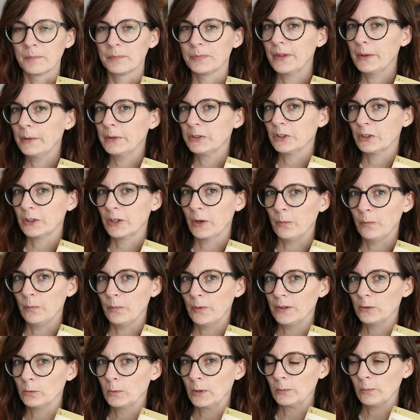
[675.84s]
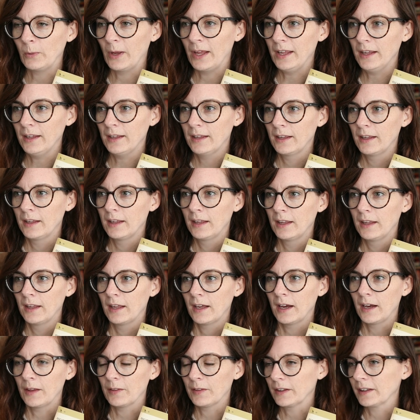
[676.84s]
they would turn out this one way.
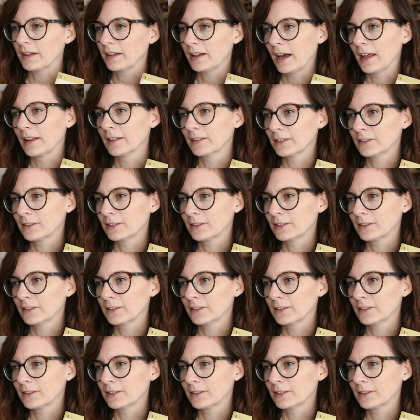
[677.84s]
Like